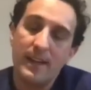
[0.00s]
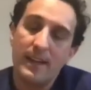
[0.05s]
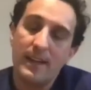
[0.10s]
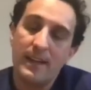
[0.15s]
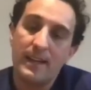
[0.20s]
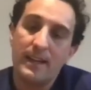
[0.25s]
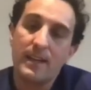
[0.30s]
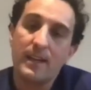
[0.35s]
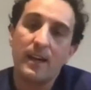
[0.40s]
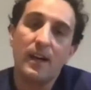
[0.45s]

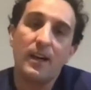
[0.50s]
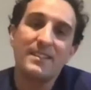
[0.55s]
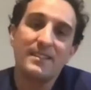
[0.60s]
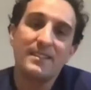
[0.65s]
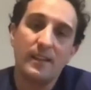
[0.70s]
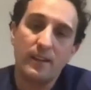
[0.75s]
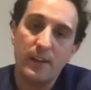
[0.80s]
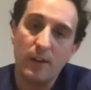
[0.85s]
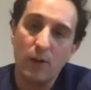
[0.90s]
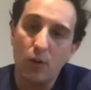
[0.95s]
guys,
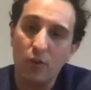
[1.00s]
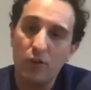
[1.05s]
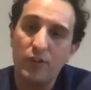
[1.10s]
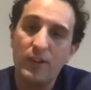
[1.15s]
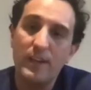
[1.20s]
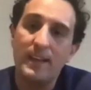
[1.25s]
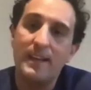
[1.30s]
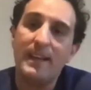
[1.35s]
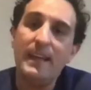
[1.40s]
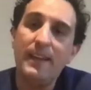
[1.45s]
they all see
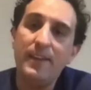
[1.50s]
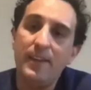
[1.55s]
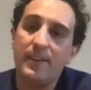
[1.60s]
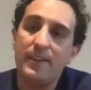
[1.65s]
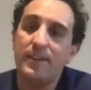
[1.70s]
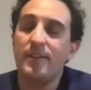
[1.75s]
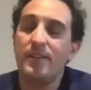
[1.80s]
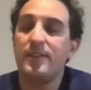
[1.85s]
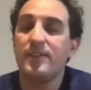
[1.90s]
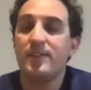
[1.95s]

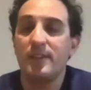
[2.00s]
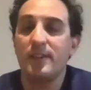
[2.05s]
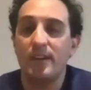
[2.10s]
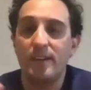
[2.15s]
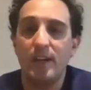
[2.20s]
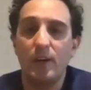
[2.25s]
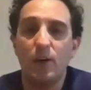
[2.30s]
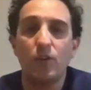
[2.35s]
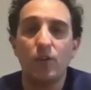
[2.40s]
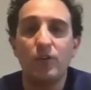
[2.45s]
anesthetists,
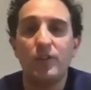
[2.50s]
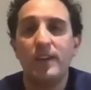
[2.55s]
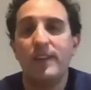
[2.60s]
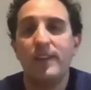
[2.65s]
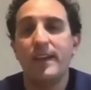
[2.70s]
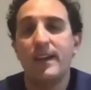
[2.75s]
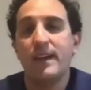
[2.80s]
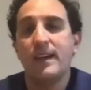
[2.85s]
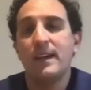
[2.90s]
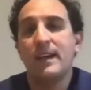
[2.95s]
they all see
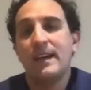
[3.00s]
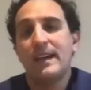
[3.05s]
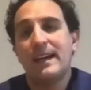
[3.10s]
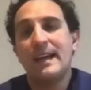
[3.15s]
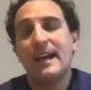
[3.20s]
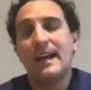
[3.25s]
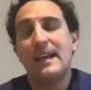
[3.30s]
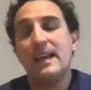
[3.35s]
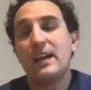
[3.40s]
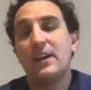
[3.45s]
the
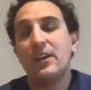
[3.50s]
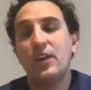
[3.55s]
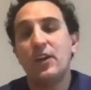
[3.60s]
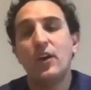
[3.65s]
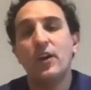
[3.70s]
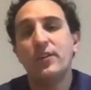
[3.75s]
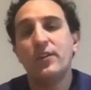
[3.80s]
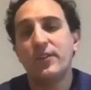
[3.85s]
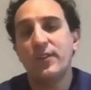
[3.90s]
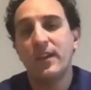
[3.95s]
cardiac
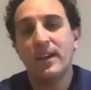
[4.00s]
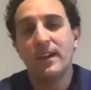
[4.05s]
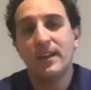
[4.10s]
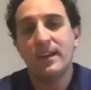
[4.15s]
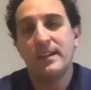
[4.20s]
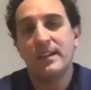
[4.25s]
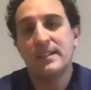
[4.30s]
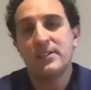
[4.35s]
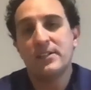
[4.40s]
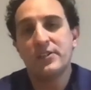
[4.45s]
nurse.
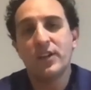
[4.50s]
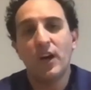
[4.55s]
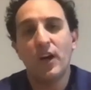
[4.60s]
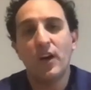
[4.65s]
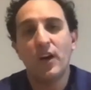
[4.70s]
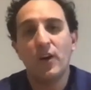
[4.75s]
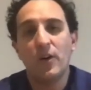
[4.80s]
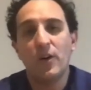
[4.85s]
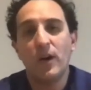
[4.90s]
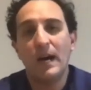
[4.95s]

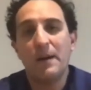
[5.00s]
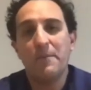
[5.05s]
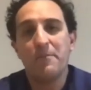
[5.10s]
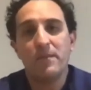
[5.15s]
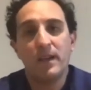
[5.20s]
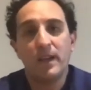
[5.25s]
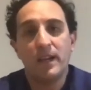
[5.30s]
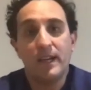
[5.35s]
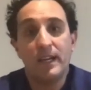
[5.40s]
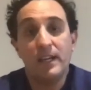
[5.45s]
So
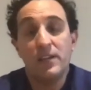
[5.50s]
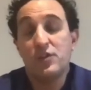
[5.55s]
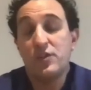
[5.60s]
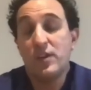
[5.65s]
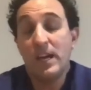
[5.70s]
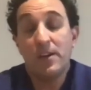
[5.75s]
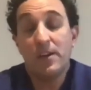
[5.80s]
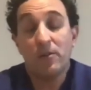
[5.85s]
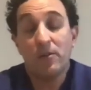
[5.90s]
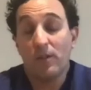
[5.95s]
in
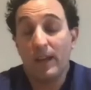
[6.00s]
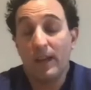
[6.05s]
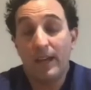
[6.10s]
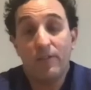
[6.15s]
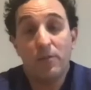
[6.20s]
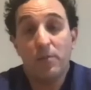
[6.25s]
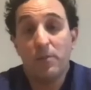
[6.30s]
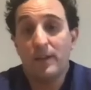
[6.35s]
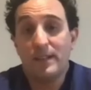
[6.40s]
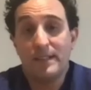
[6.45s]
general,
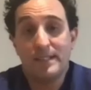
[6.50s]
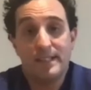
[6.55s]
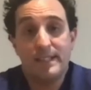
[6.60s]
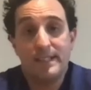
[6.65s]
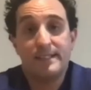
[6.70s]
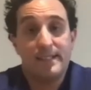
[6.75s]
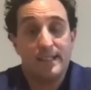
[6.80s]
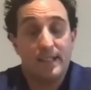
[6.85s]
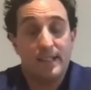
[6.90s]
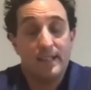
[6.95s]
everybody
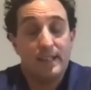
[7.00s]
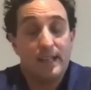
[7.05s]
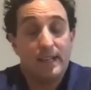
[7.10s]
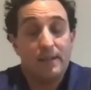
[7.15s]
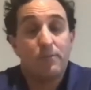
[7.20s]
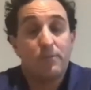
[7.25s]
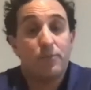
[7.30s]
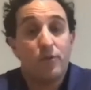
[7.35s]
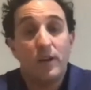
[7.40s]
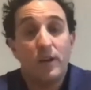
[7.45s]
sees
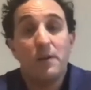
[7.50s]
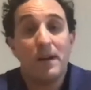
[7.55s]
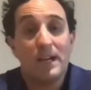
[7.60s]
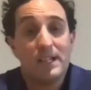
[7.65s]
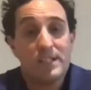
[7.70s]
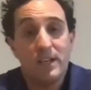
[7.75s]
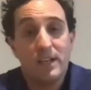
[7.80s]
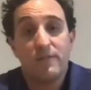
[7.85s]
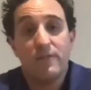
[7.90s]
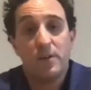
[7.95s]
pretty
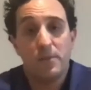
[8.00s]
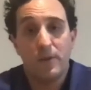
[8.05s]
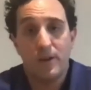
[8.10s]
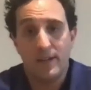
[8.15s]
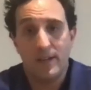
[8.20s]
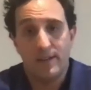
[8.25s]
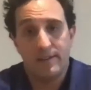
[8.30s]
much everybody.